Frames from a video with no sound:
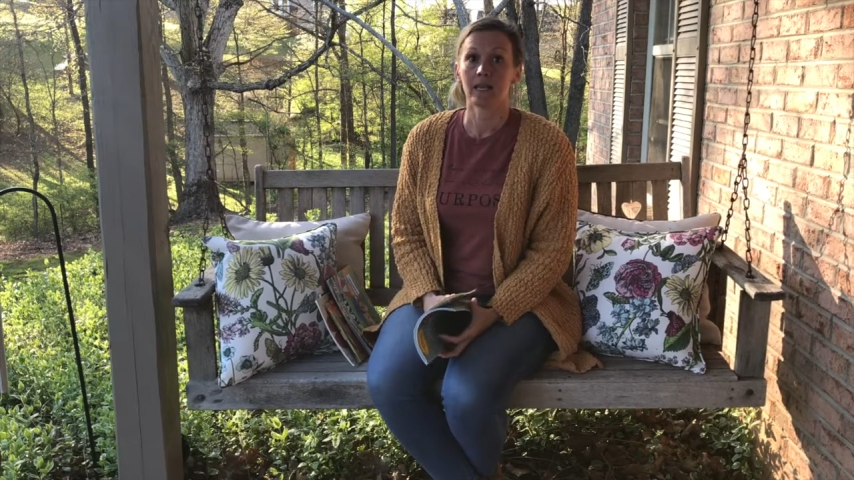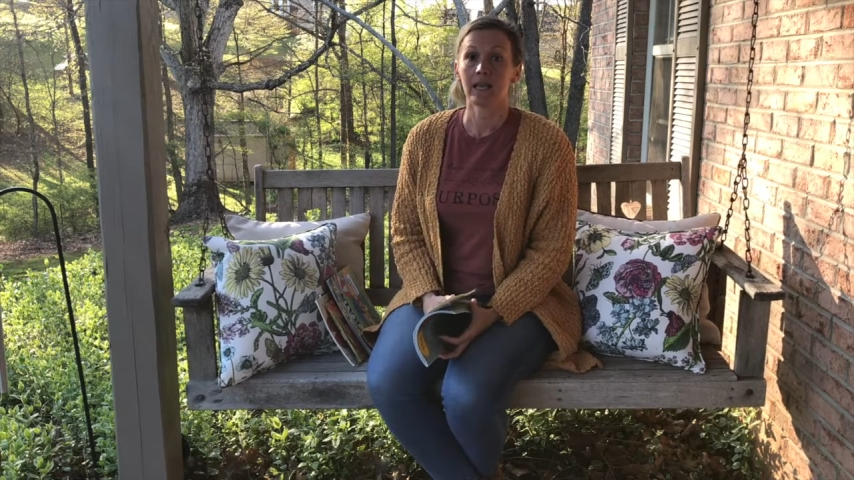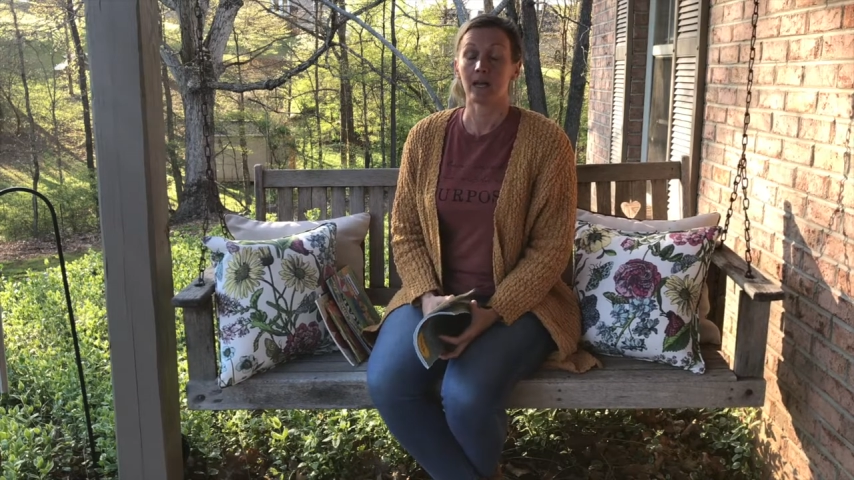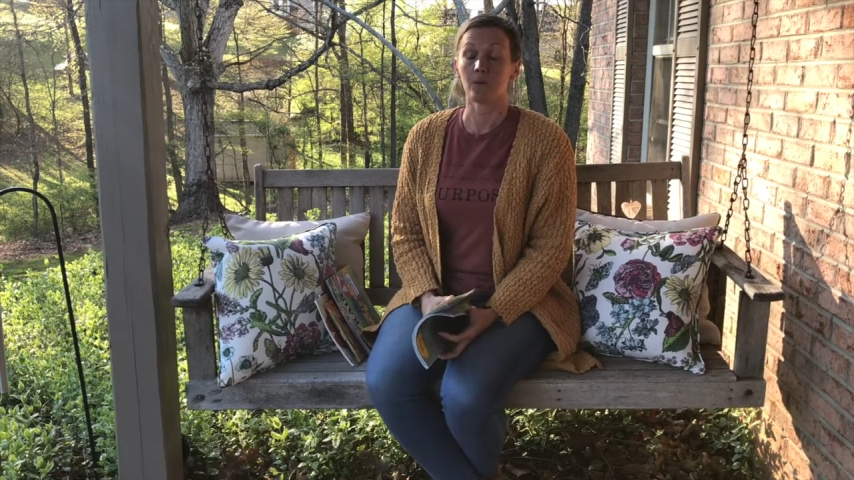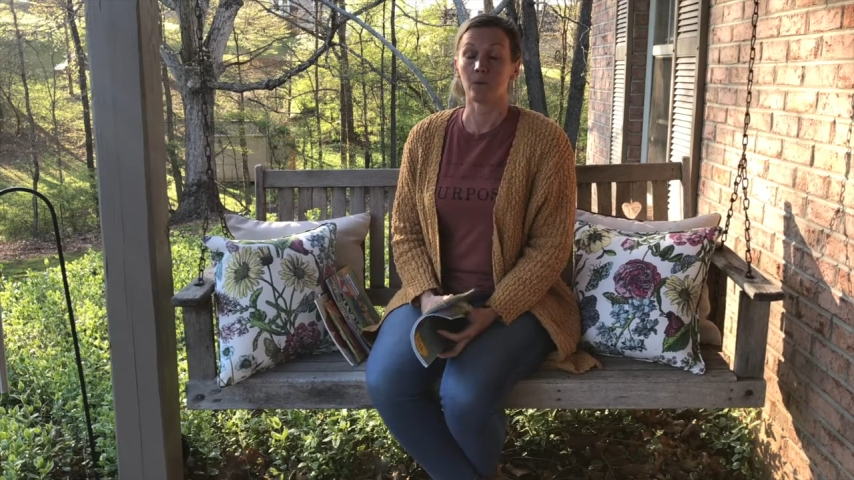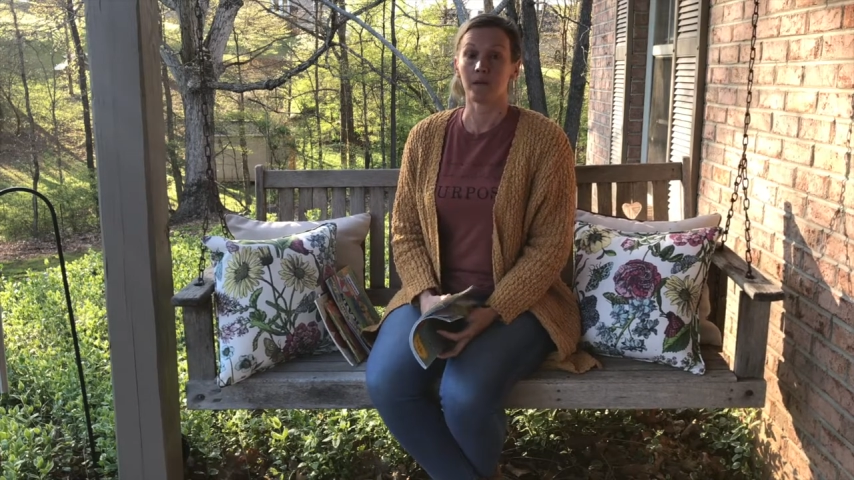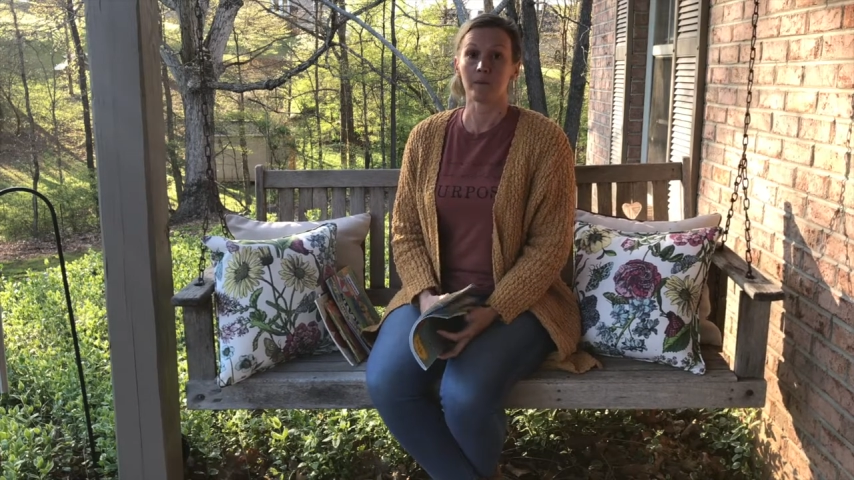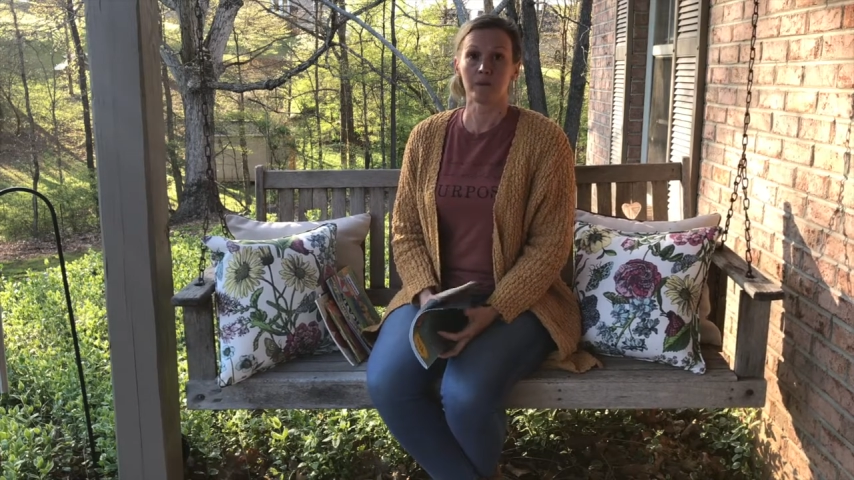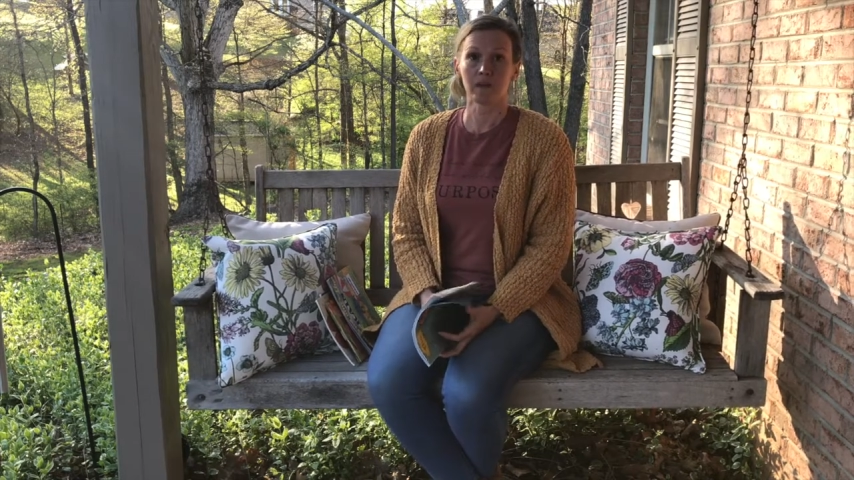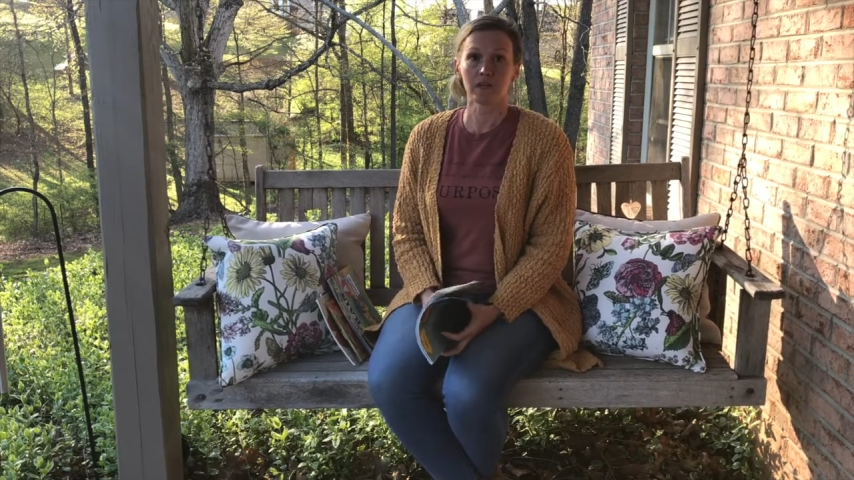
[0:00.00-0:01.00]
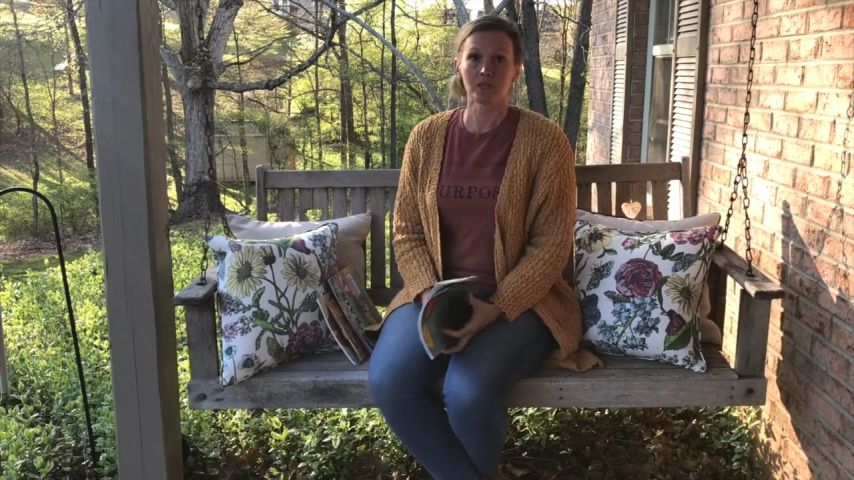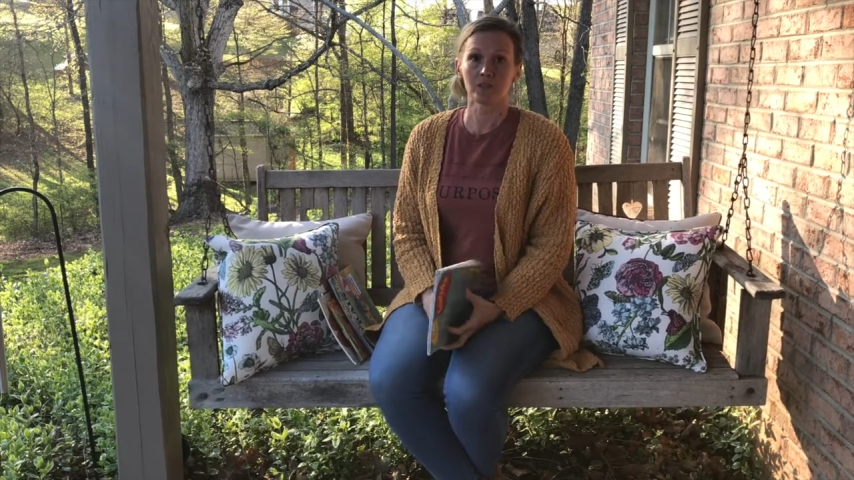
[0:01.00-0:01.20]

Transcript: Can we plant